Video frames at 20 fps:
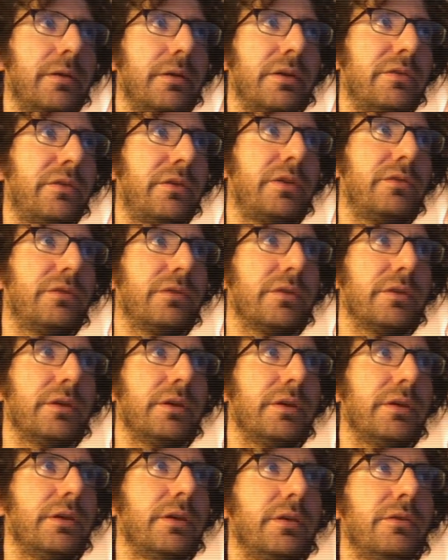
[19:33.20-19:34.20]

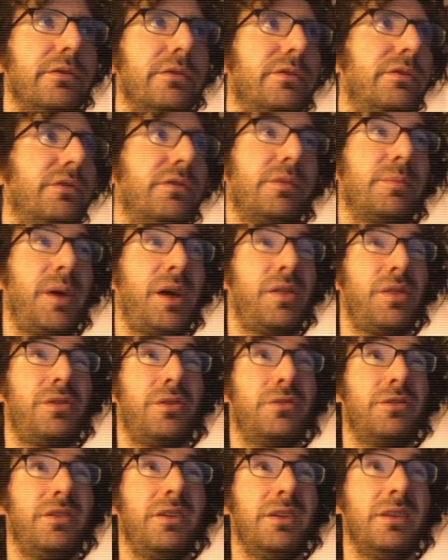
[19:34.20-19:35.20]
essentially is just about
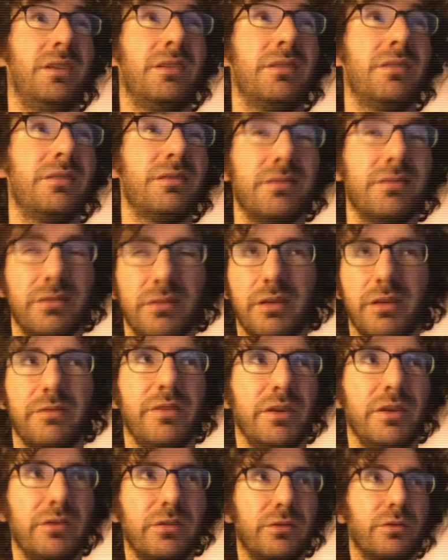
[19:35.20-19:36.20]
13 of
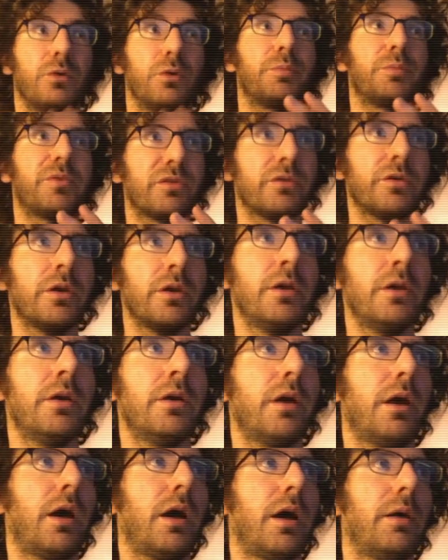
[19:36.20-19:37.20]
these groups.
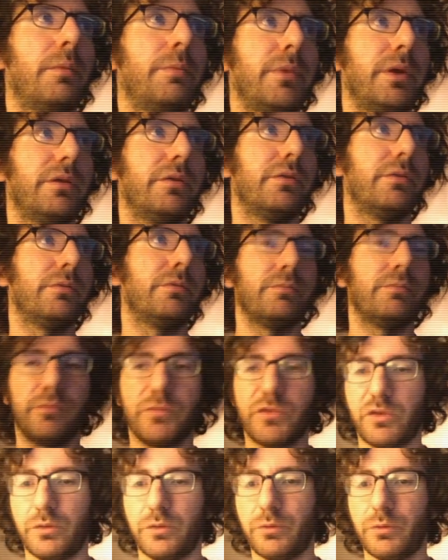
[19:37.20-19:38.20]
And
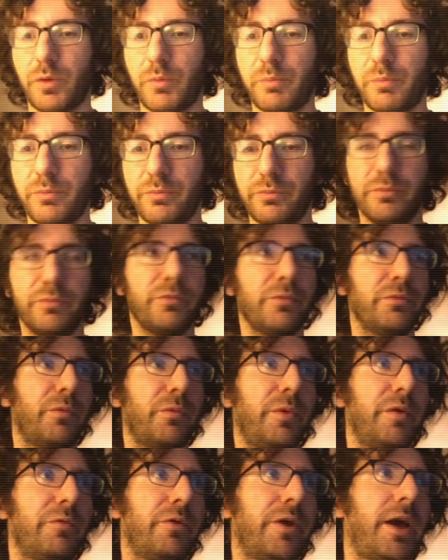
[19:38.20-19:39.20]
so
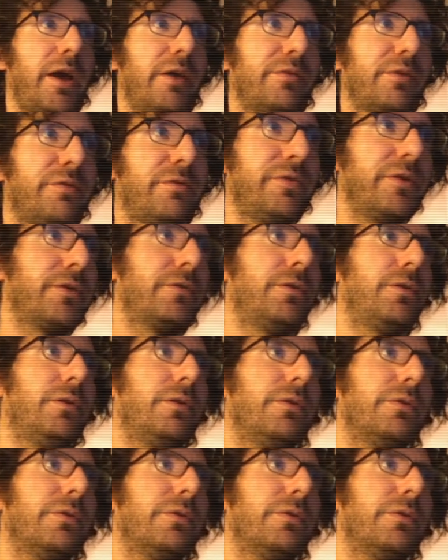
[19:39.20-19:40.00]
if we have a fickle